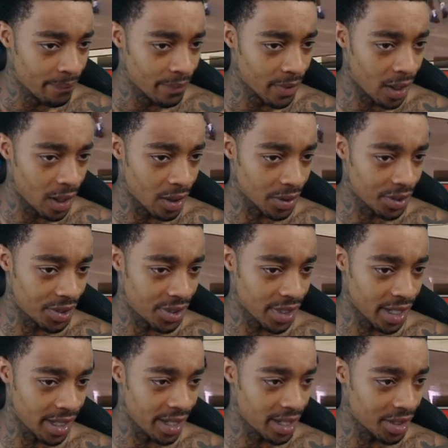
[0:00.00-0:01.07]
Oh,
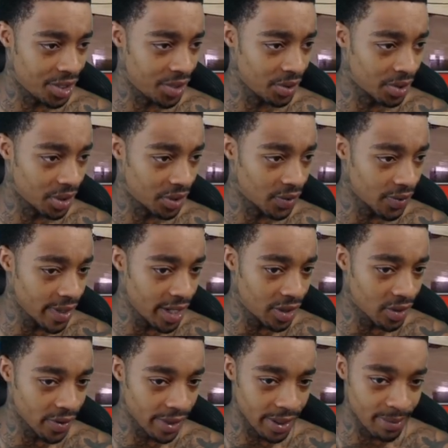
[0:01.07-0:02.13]
shit. He can shoot the
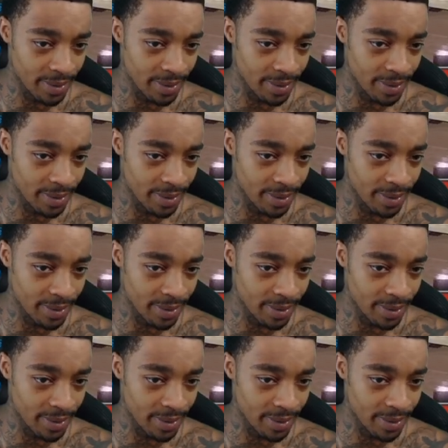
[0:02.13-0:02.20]
3-3,